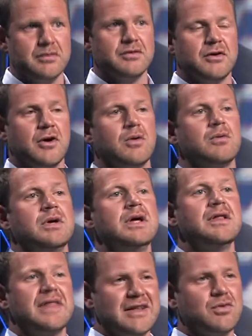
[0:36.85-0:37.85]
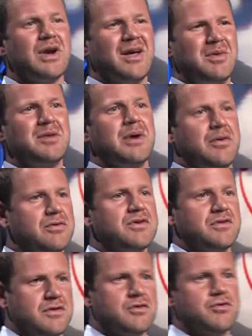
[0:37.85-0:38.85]
So that's what I mean by
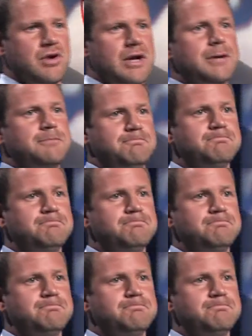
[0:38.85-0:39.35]
resistance training.